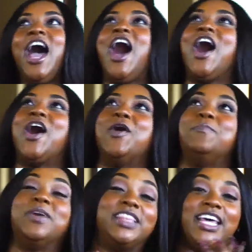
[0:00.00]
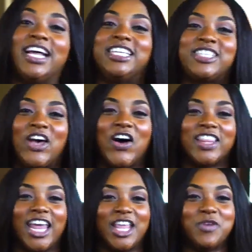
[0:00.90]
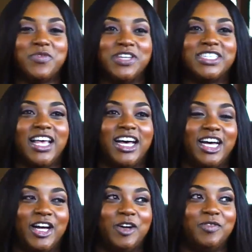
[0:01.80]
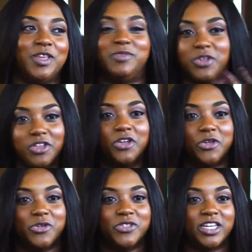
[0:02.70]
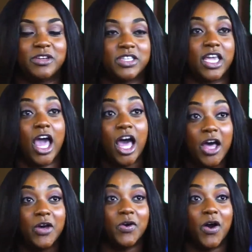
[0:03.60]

Um, but then I saw that it was, uh, it was on the news and I was like, oh,